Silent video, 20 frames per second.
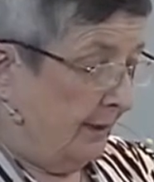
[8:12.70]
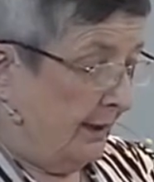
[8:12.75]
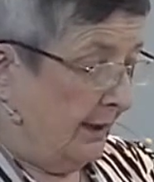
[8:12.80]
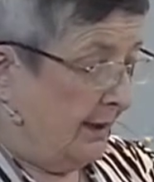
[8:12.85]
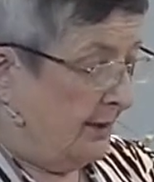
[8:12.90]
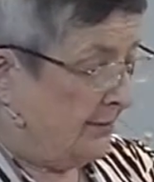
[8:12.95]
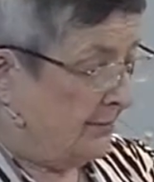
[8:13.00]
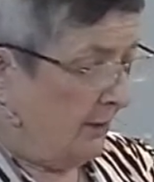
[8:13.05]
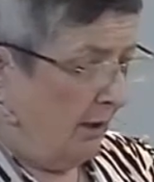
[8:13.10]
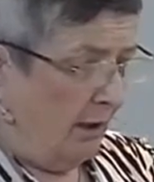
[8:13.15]

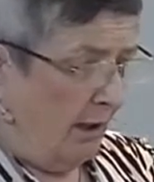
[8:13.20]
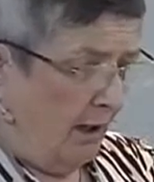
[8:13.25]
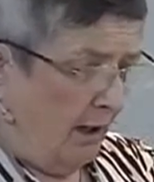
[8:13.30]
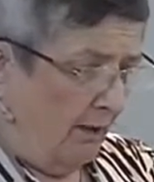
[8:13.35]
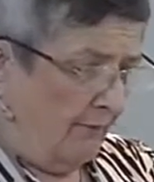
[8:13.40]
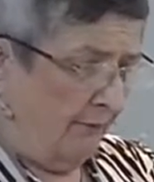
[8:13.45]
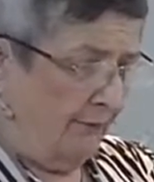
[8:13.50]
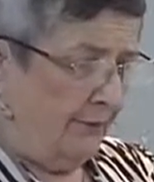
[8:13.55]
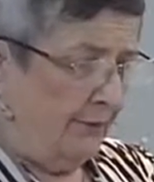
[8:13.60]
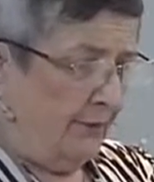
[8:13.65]
is
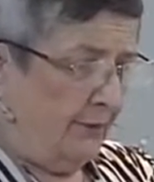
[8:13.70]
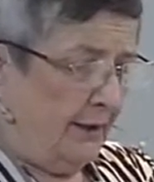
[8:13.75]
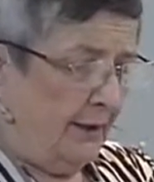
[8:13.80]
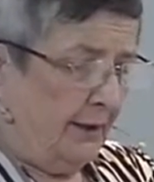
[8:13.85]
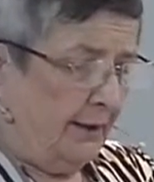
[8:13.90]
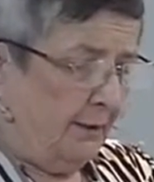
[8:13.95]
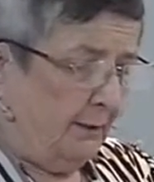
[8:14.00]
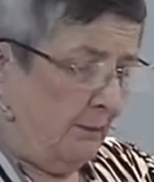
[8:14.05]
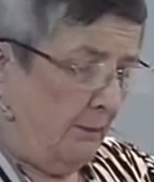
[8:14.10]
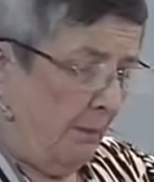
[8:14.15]

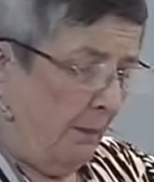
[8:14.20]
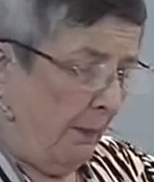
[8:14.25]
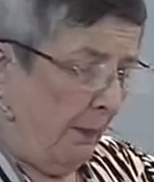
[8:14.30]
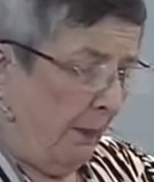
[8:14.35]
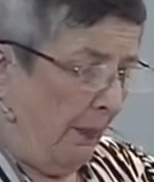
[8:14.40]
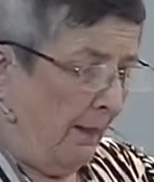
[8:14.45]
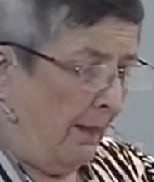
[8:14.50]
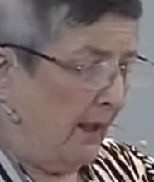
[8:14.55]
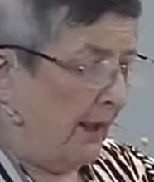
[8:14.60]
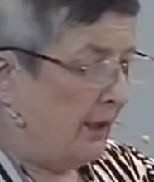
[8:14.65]
offering
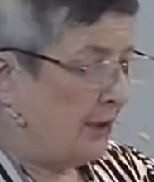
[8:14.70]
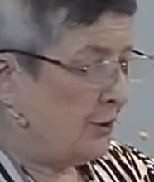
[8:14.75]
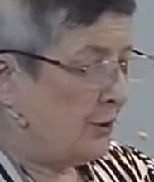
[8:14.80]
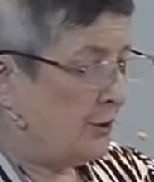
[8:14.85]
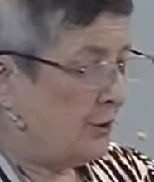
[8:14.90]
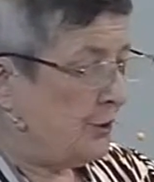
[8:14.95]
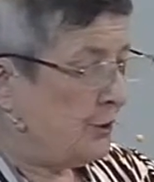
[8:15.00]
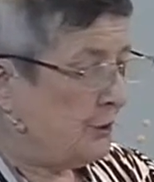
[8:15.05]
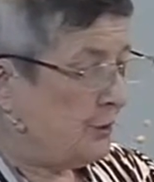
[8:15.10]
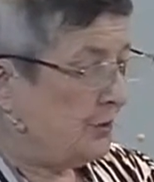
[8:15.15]
a
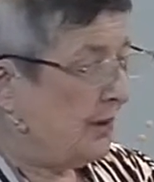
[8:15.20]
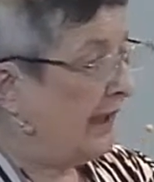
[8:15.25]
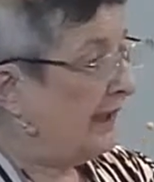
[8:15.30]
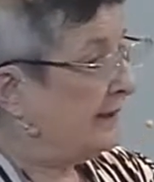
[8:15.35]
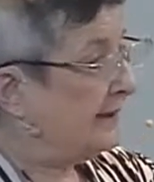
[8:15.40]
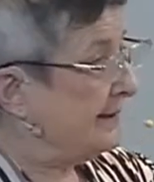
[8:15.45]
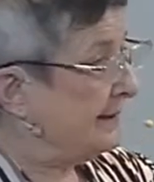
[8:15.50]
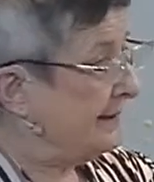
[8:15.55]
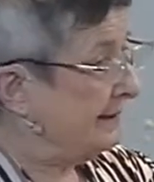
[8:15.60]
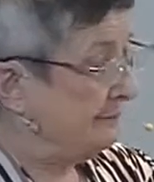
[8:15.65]
new
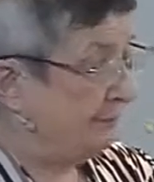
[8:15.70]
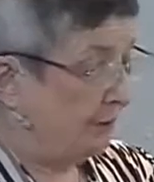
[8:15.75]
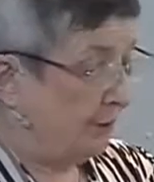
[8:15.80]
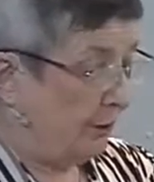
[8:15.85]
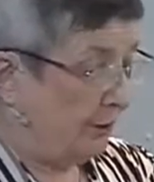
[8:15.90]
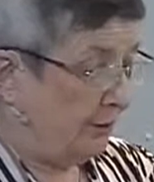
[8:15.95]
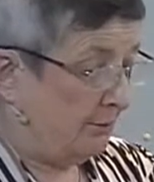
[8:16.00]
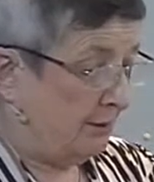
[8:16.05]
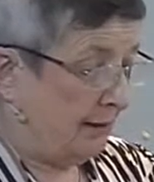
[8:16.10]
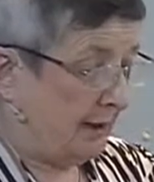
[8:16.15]
and
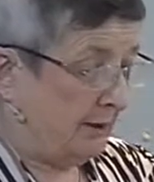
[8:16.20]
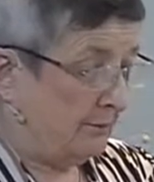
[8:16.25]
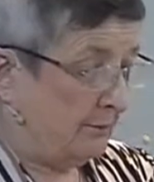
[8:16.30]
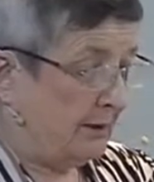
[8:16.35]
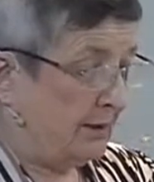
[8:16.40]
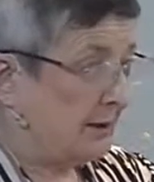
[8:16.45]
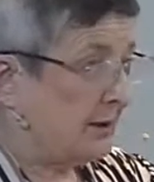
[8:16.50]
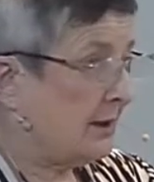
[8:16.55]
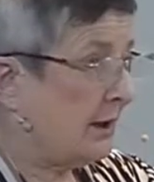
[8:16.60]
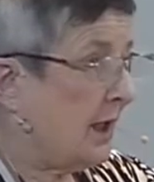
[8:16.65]
different
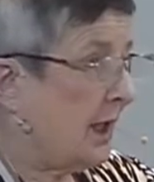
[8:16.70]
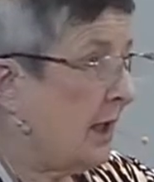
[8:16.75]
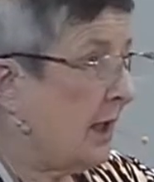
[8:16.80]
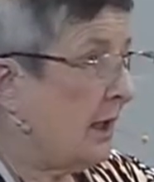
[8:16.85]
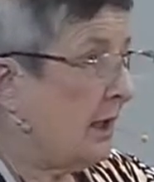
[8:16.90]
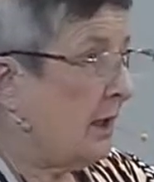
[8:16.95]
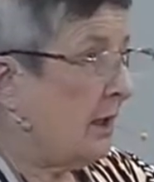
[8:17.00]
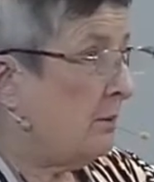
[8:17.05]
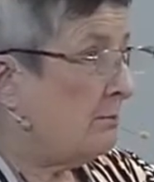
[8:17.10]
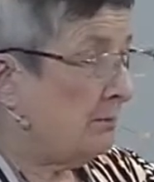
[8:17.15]
commandment
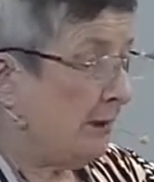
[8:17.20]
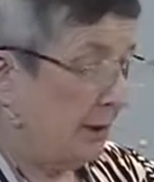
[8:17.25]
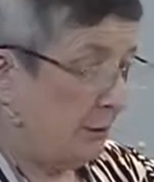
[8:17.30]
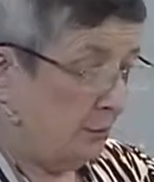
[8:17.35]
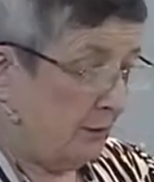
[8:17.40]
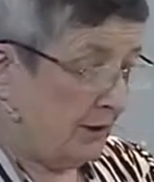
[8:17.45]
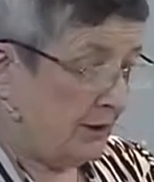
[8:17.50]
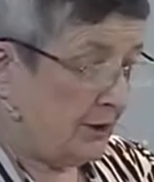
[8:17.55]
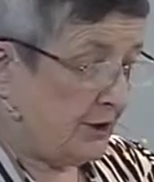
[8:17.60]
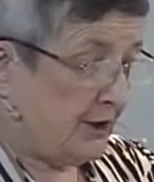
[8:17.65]
by
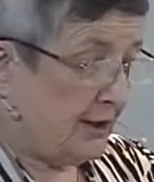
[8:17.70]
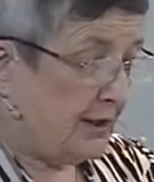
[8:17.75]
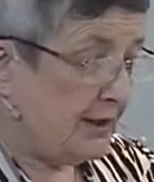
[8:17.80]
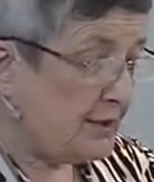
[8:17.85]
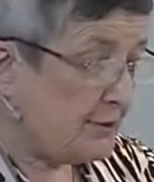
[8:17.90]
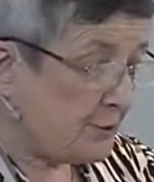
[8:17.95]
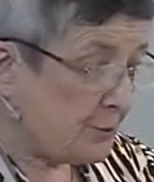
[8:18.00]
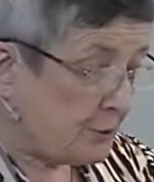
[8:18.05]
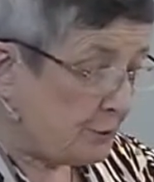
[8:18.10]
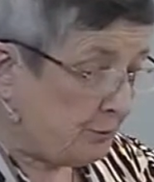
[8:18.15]
which
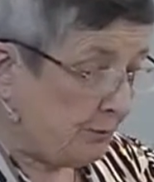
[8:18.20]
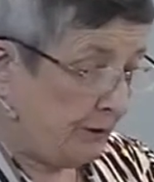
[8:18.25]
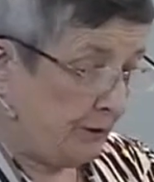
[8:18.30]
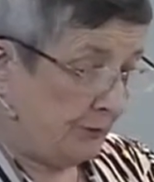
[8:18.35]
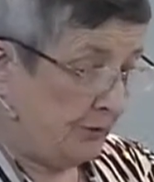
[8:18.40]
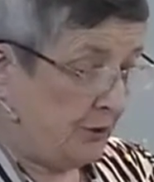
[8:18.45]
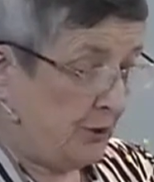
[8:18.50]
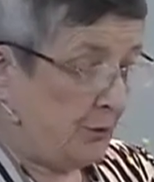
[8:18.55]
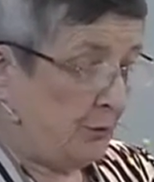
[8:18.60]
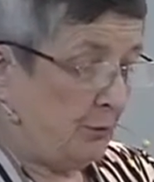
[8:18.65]
his
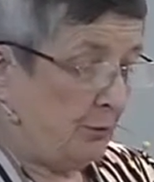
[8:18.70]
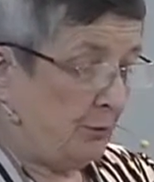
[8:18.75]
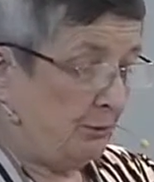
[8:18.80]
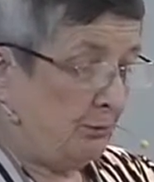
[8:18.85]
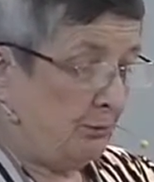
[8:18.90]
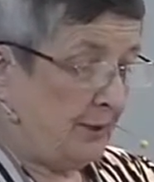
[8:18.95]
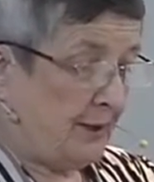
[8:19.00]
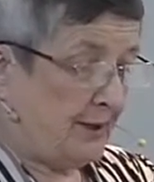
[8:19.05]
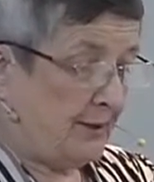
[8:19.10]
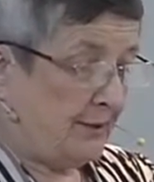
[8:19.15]
spiritual
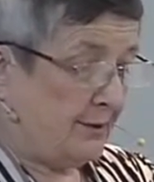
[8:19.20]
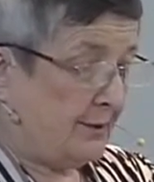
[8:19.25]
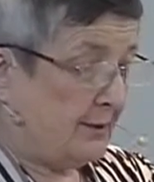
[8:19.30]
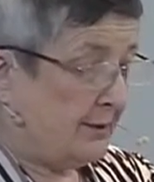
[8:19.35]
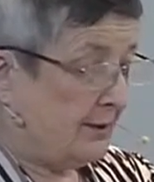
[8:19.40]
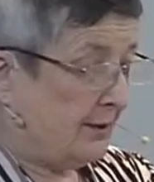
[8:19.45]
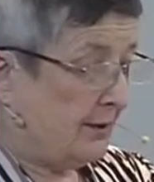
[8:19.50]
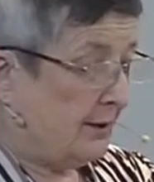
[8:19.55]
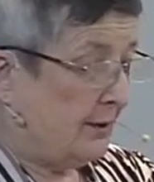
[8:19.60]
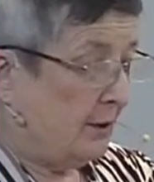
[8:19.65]

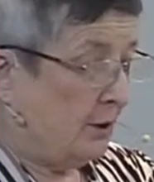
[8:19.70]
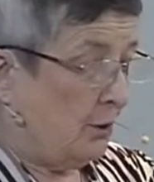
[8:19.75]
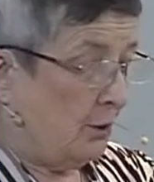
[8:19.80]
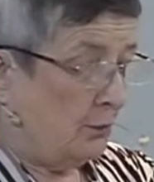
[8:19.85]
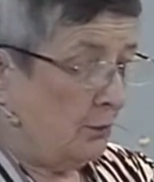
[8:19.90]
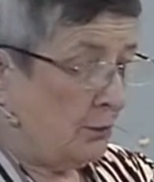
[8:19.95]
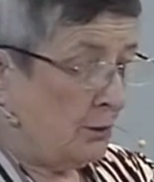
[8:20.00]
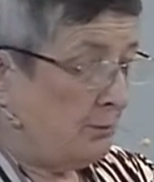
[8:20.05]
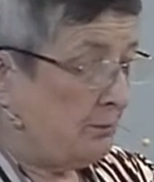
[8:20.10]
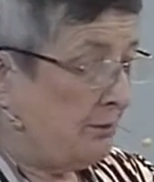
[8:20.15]
presence
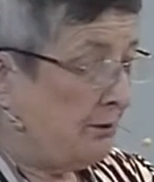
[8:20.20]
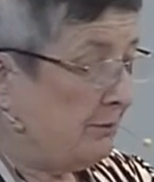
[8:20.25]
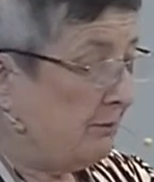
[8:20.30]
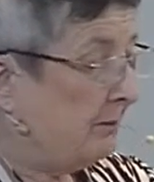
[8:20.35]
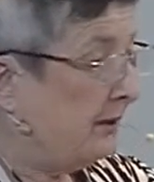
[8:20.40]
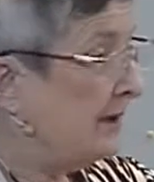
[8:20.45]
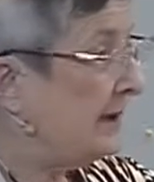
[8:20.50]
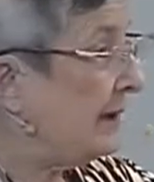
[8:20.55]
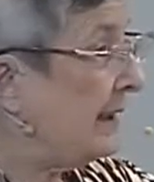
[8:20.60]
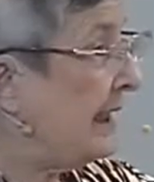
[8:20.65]
would be
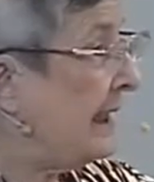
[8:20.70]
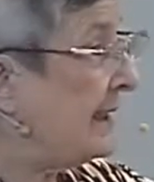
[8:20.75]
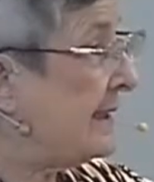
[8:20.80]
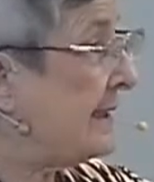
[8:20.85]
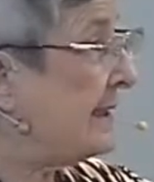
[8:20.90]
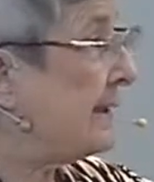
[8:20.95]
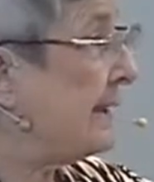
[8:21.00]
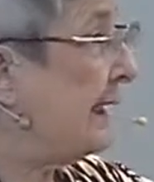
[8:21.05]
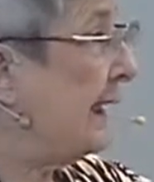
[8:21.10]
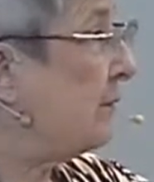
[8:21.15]

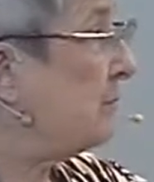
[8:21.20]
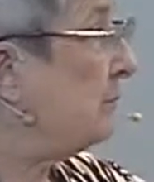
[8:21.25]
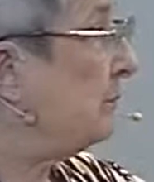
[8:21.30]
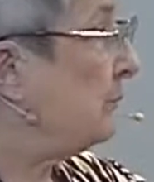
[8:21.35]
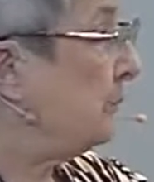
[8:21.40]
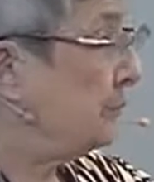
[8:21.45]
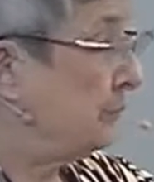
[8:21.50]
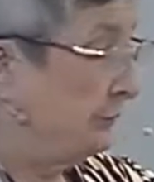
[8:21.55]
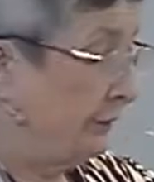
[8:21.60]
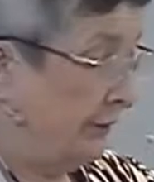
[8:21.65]
realized and
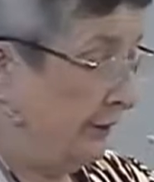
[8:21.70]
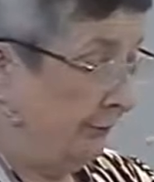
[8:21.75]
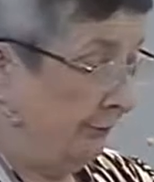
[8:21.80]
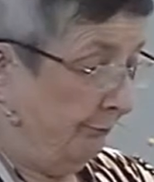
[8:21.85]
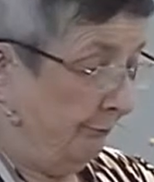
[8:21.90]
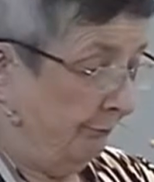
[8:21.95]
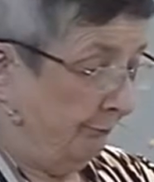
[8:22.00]
proven.